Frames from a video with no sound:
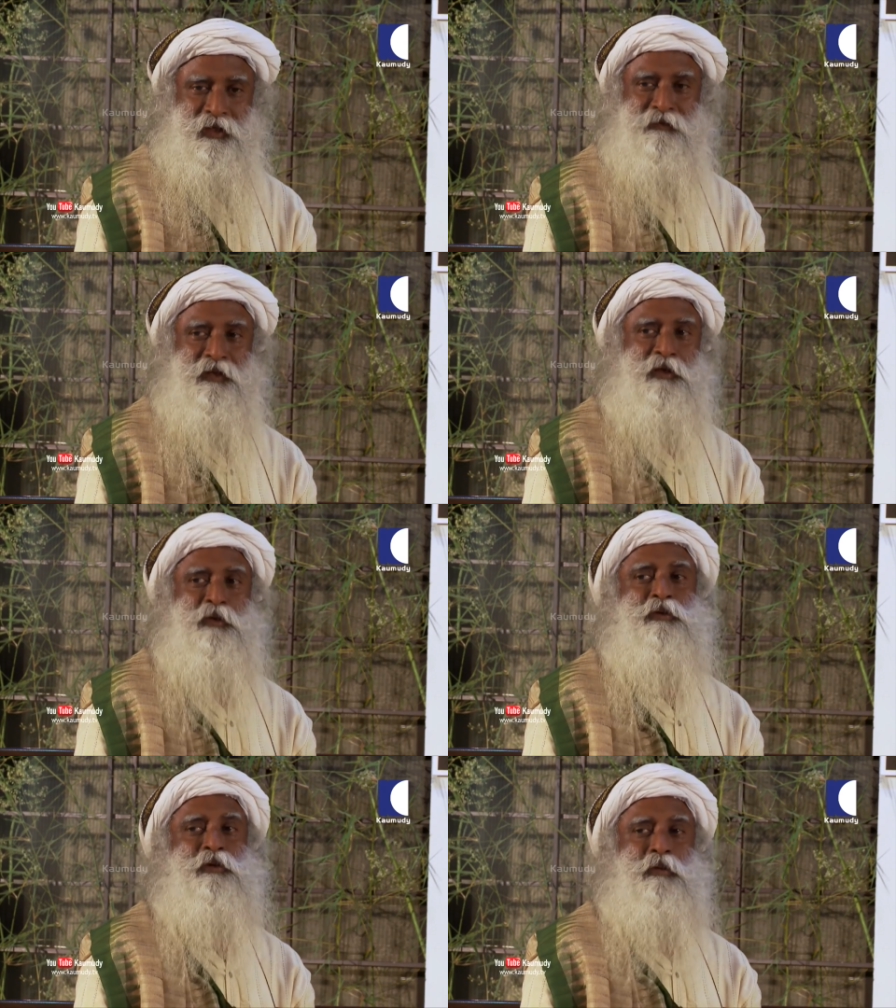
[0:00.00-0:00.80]
If they
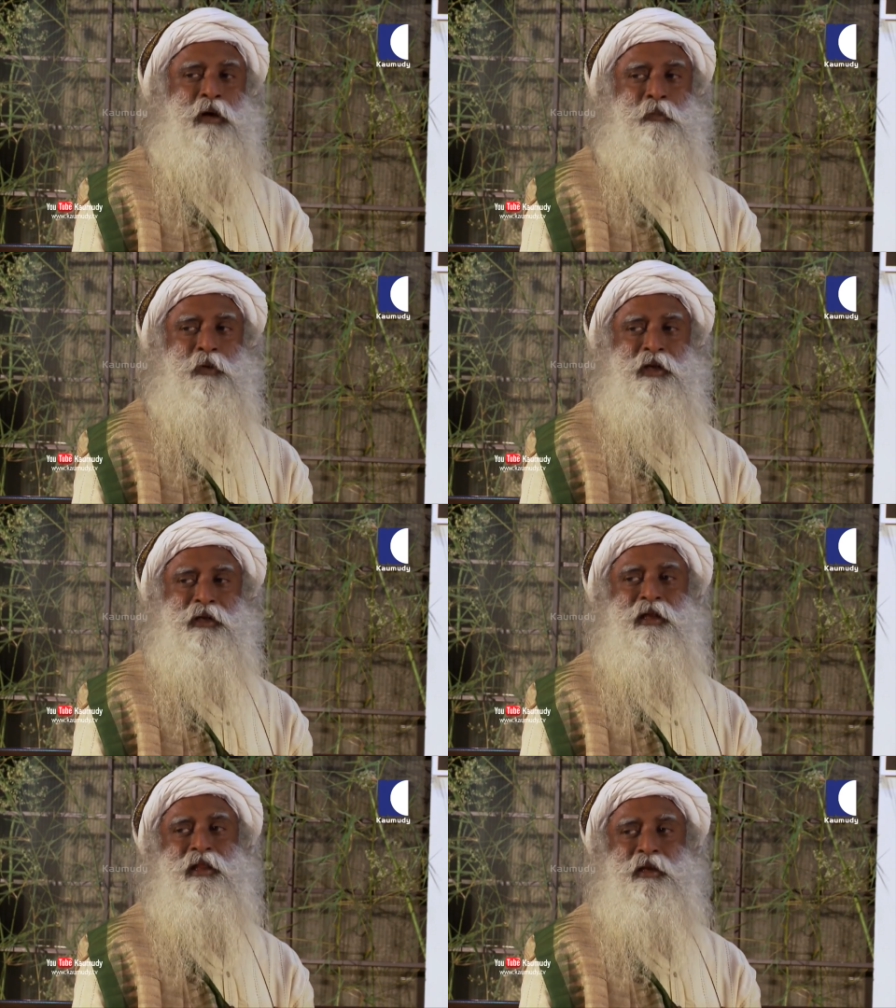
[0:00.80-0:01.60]
don't
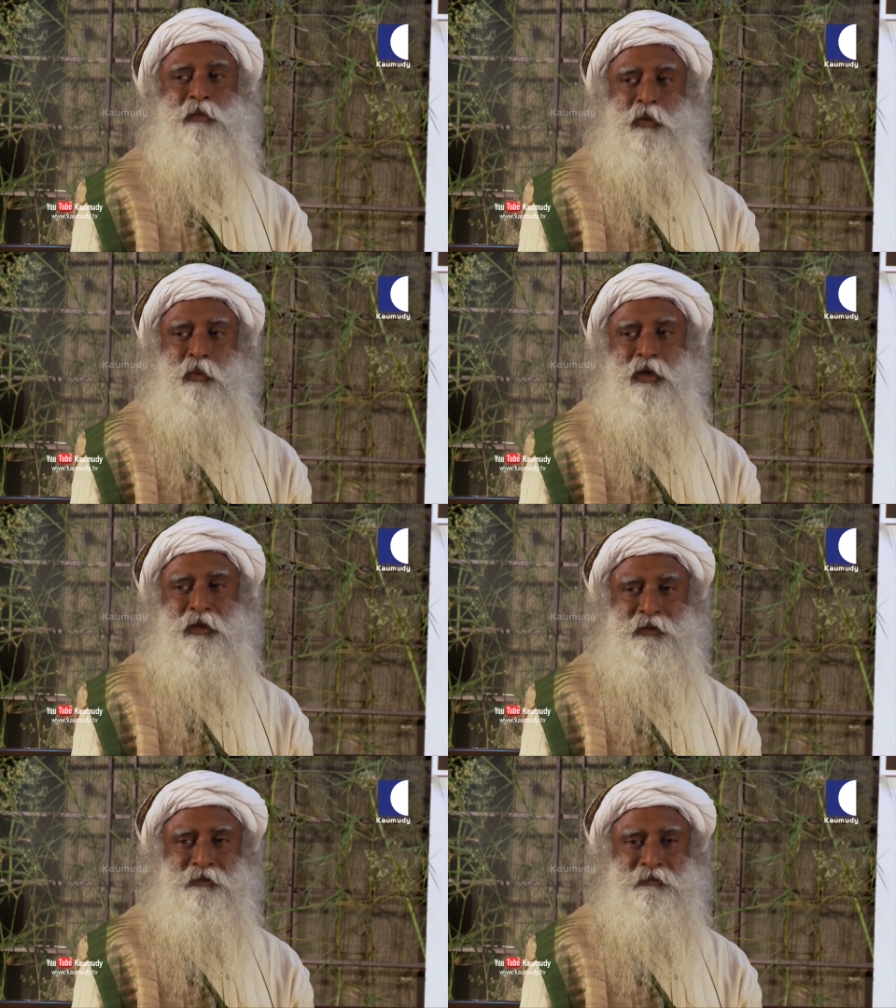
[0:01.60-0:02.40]
cooperate, nothing will work.